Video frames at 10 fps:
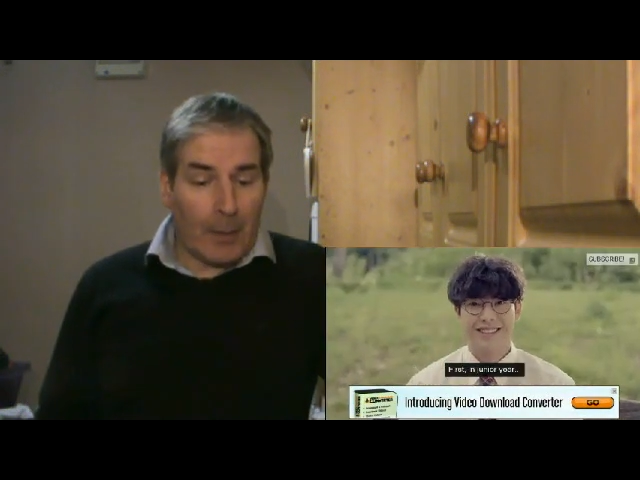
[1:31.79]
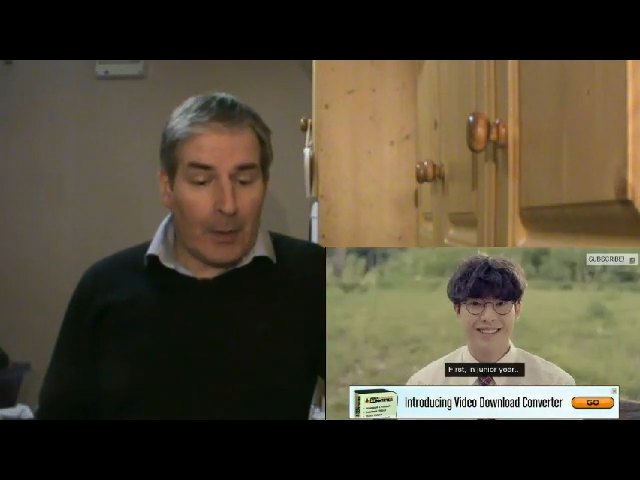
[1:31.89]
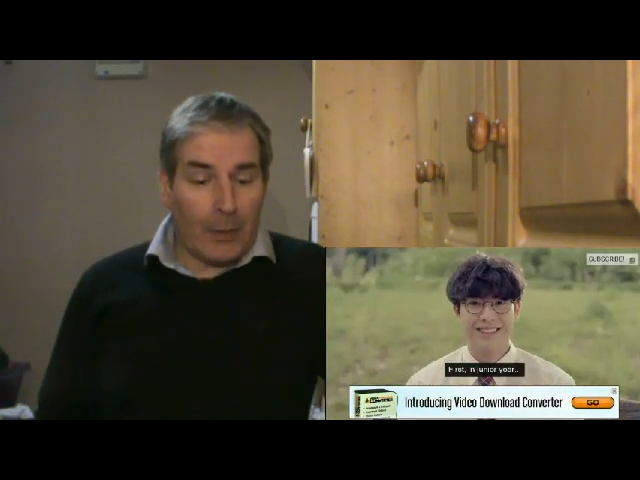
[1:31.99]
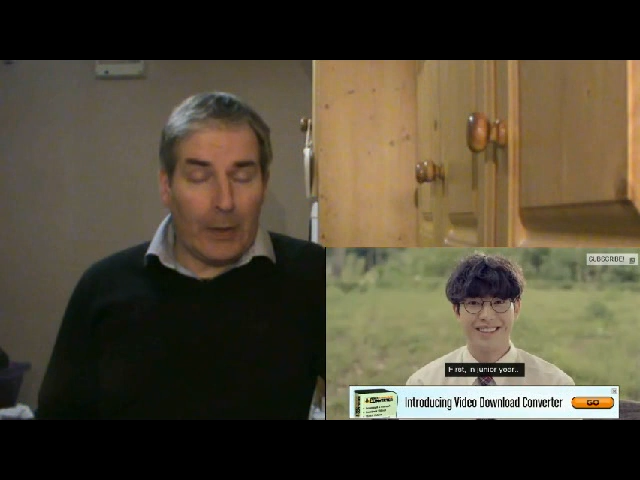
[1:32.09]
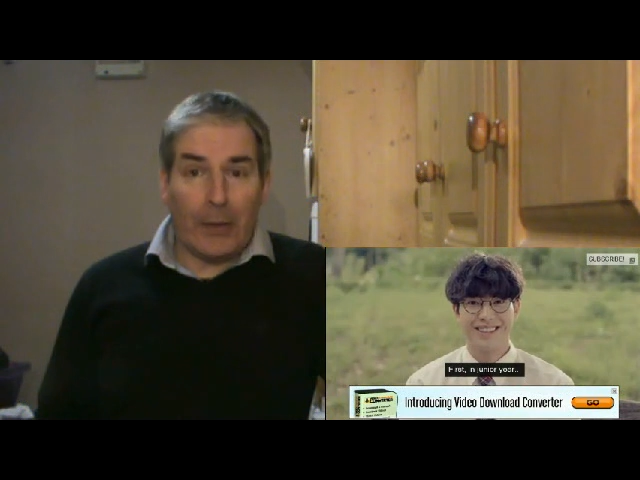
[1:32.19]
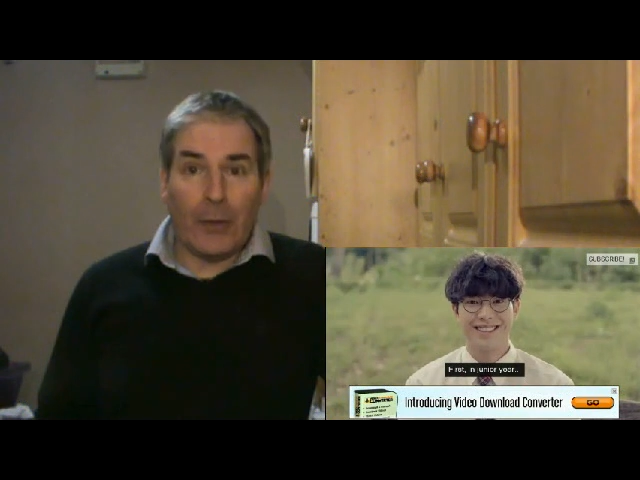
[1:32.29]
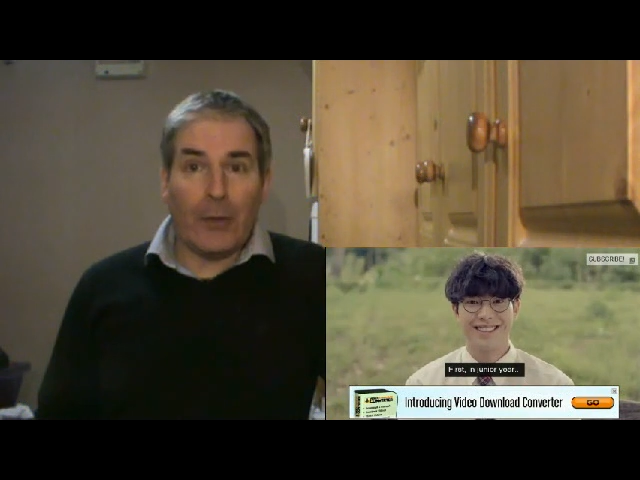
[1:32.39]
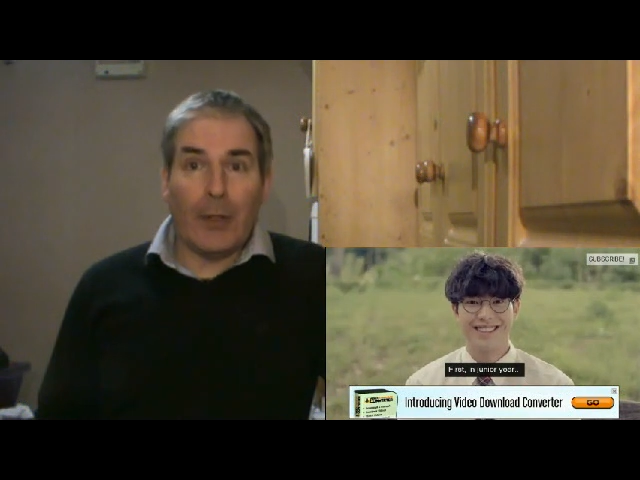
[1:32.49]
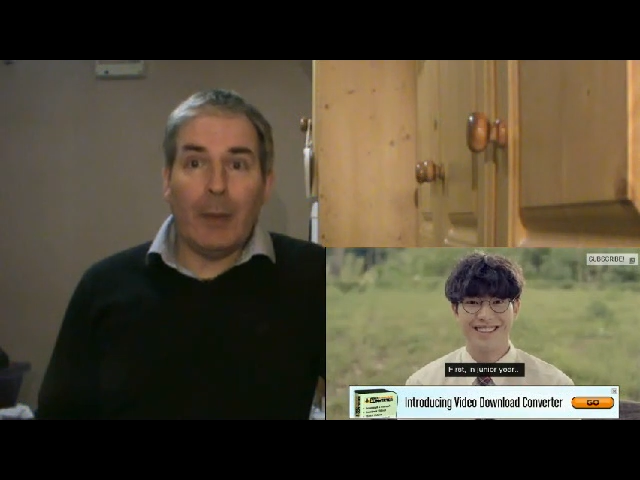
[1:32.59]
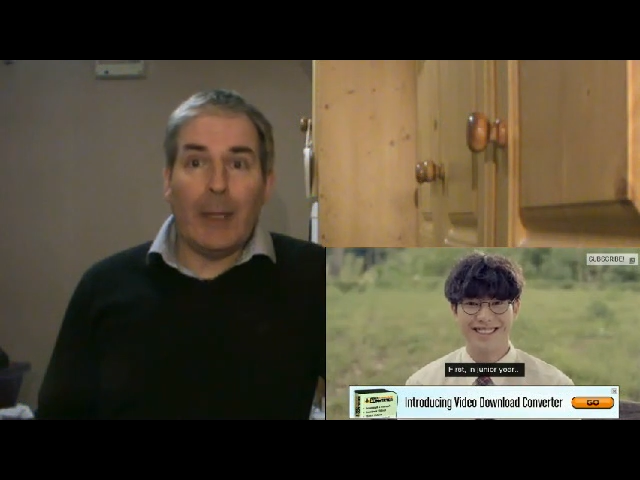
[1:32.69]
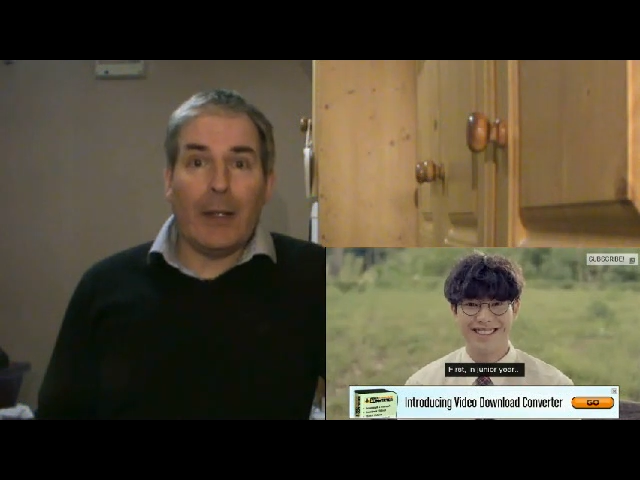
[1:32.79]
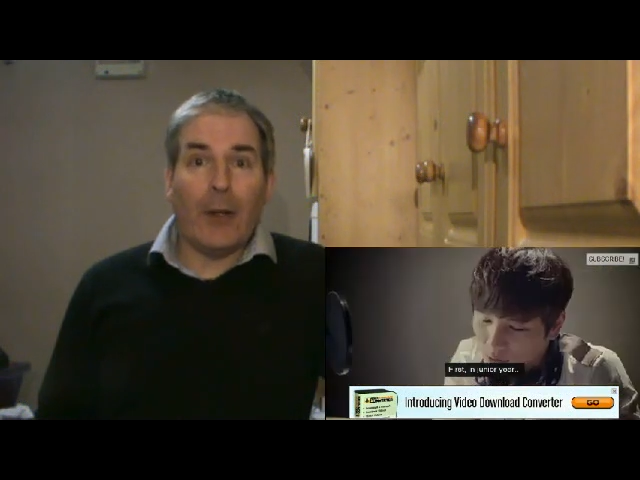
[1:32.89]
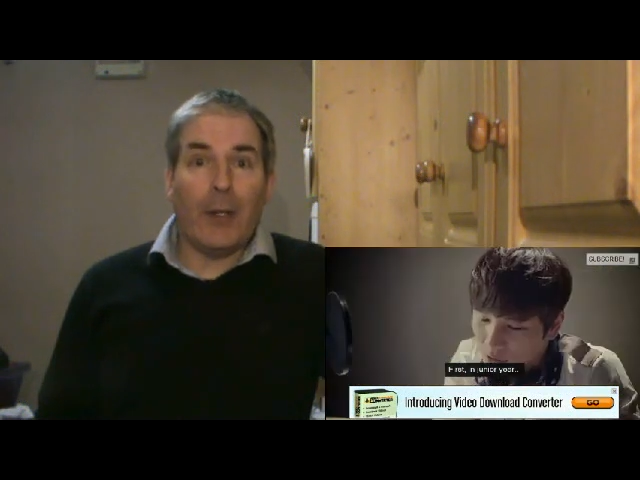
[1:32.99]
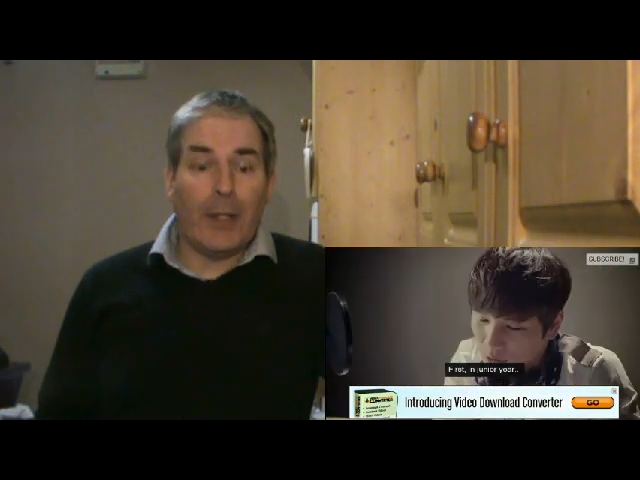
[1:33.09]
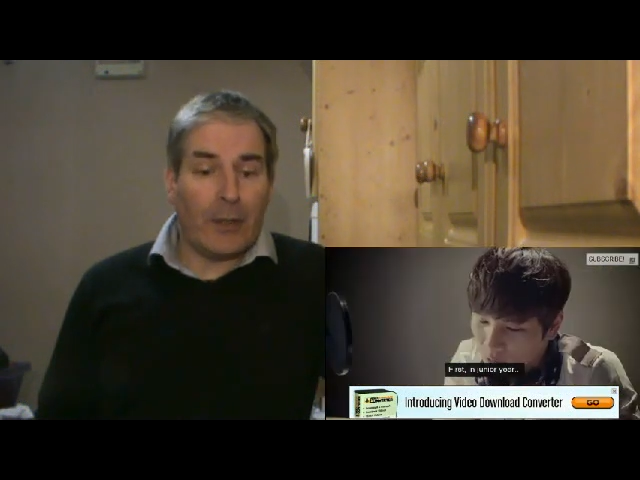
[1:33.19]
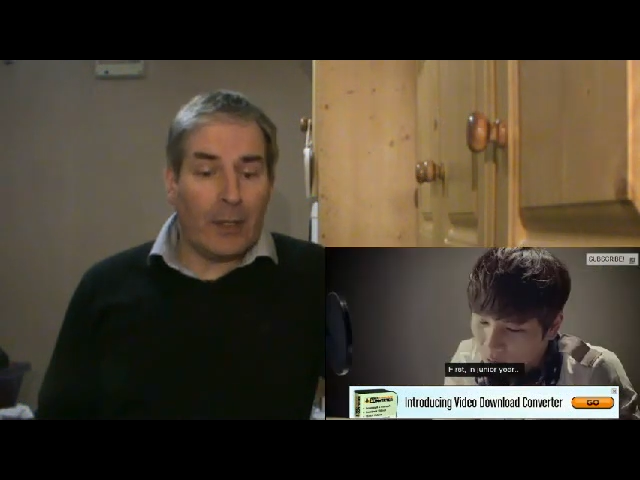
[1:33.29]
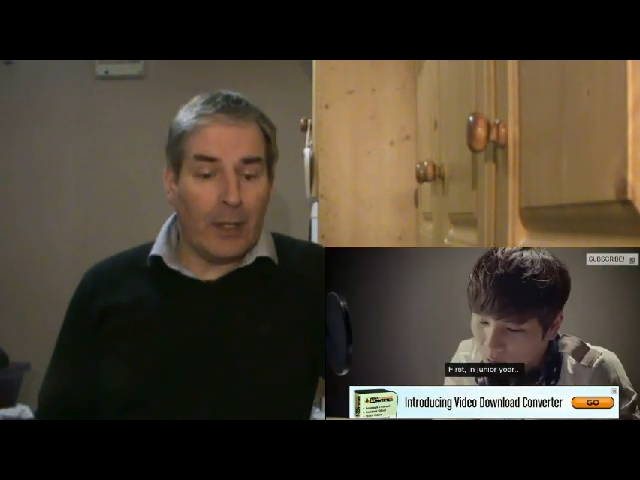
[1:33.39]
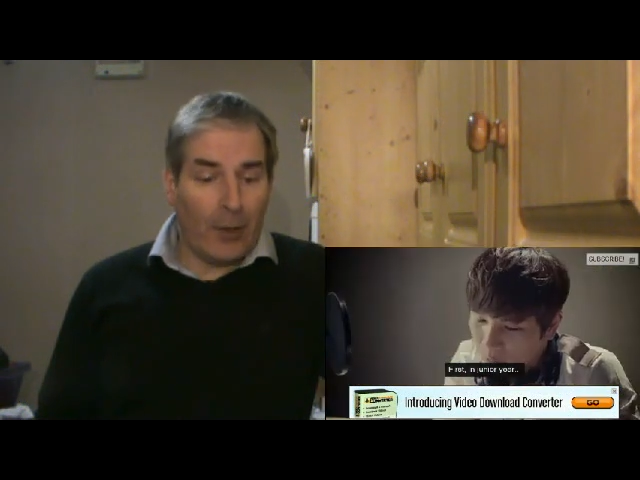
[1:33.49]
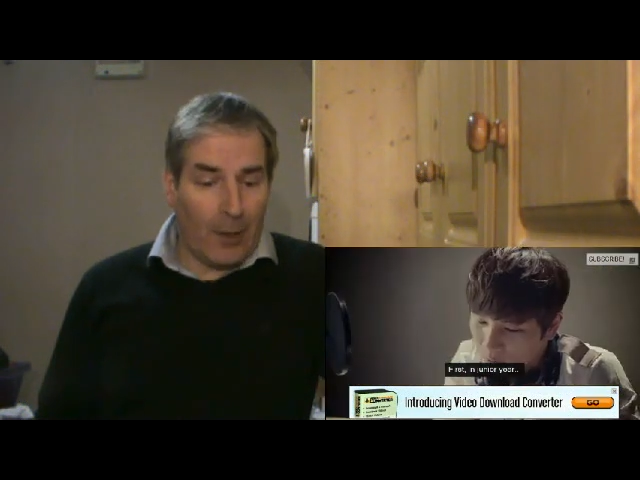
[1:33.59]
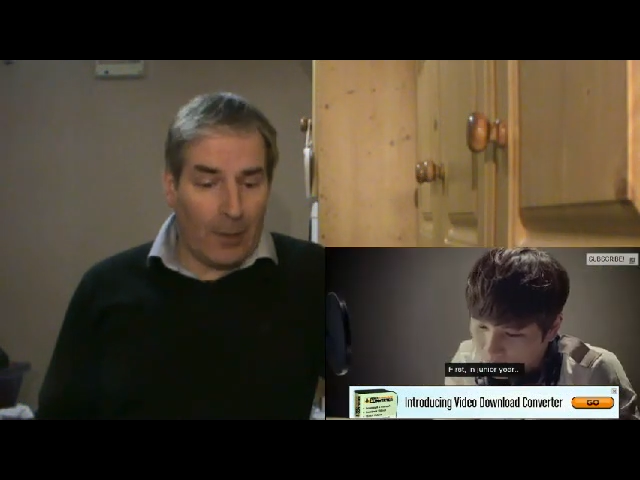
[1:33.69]
because he doesn't seem to be getting her attention
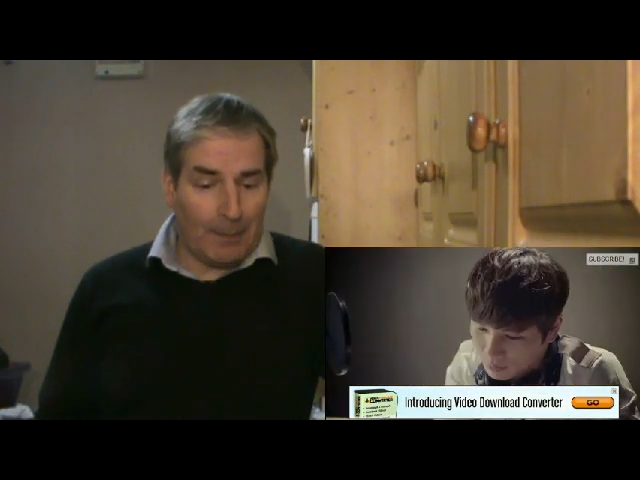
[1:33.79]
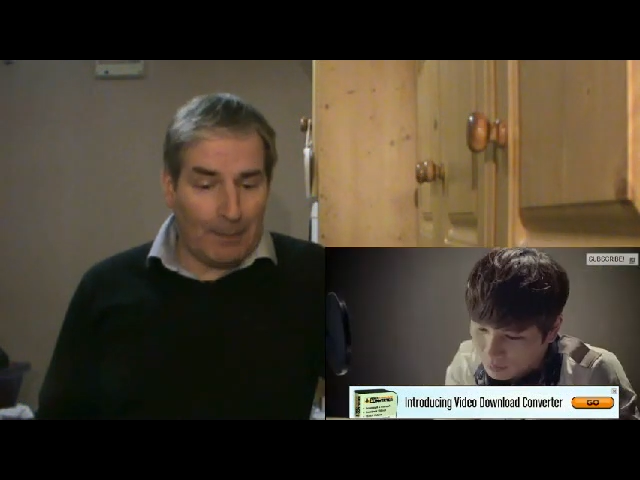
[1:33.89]
at all.